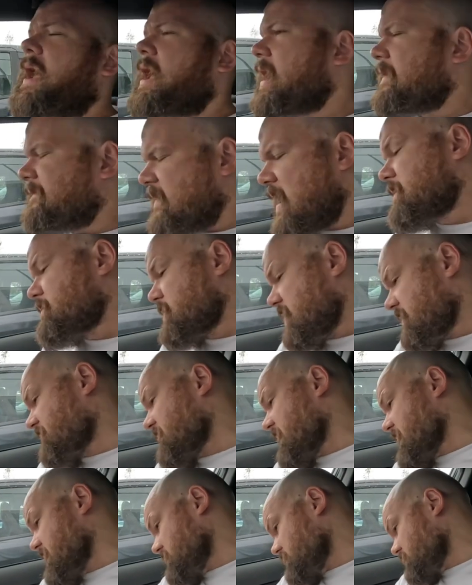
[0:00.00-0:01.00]
I've had me
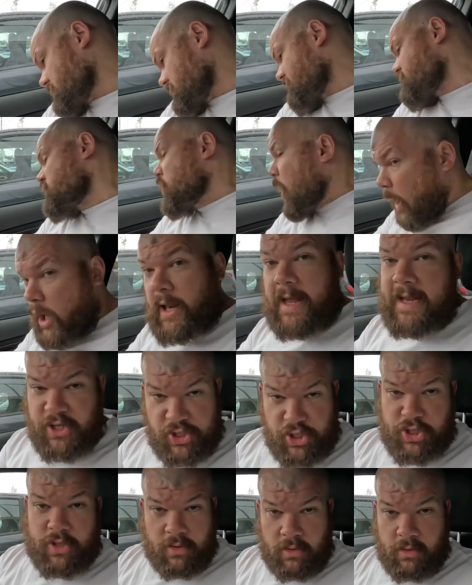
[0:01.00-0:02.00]
fill of
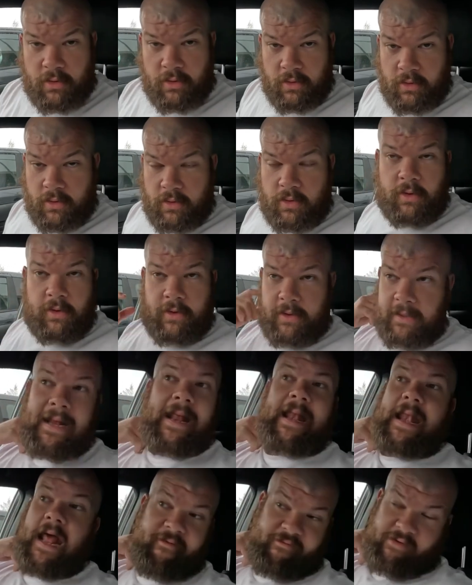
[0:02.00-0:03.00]
knowledge. You
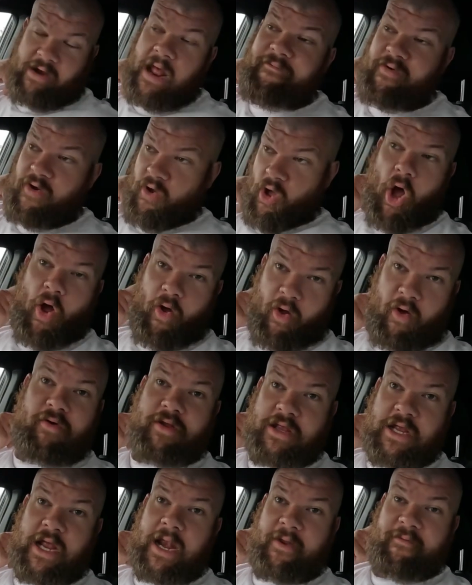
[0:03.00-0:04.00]
can never have a, a, a
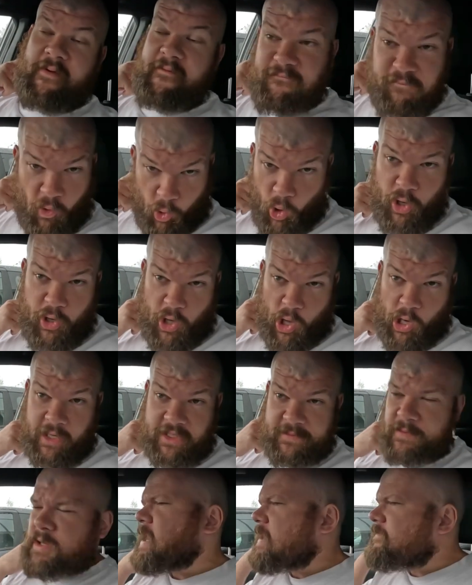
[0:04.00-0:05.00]
you can have a full of knowledge,
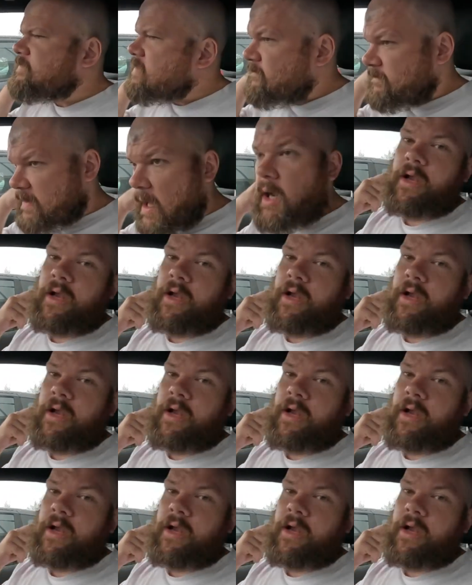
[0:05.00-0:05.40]
but you can have a fill